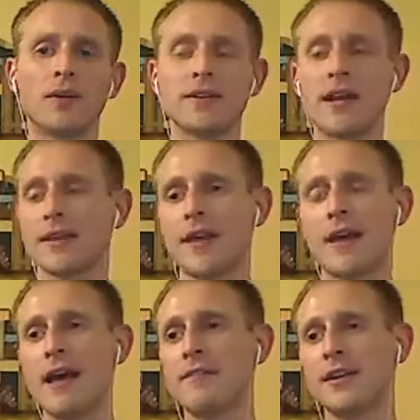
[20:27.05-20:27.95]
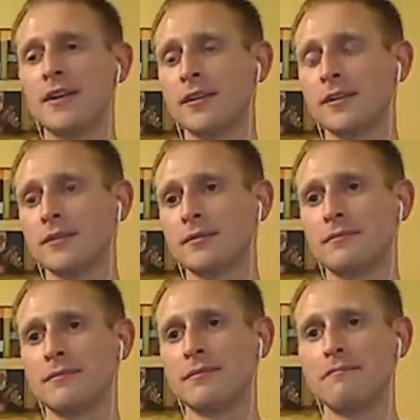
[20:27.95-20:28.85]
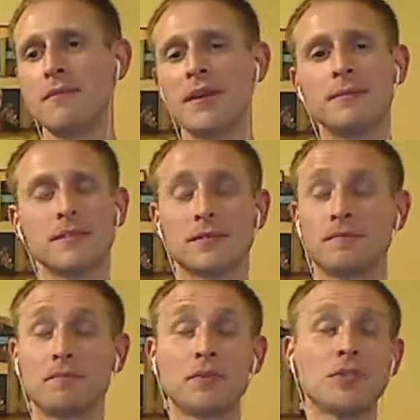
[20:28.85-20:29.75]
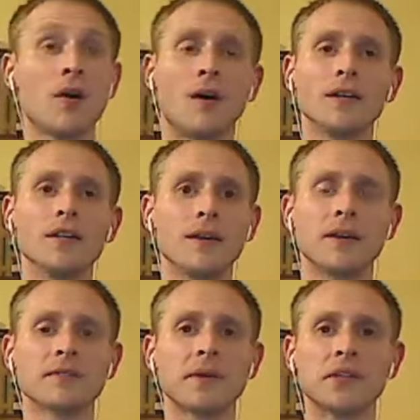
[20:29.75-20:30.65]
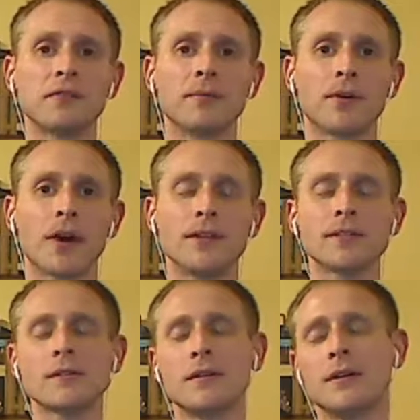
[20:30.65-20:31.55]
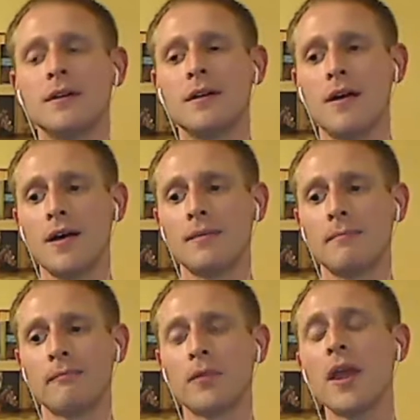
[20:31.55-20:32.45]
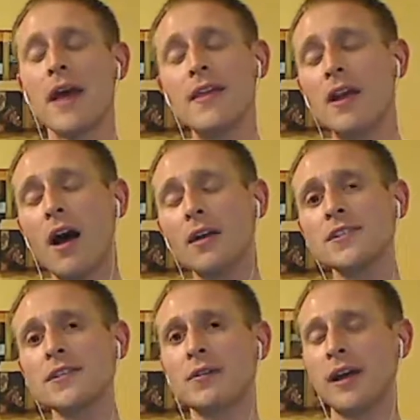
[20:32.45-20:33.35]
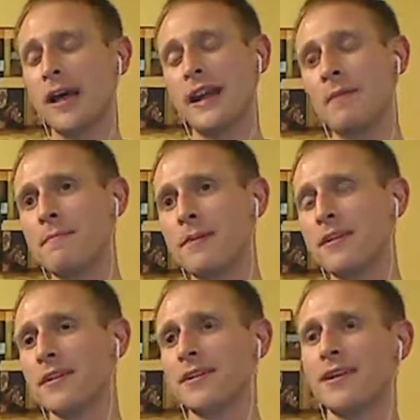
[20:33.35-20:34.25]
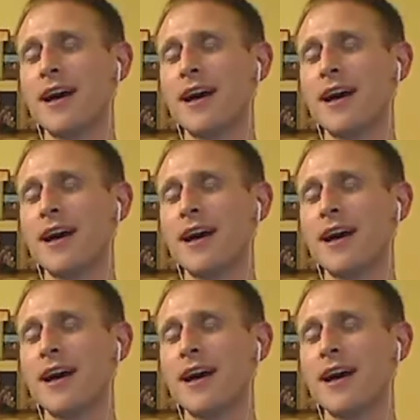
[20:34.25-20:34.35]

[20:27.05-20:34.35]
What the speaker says: going to agree with Nick. That Heaven Hill bib is so hard to beat, especially for the price. And then also, and I might be the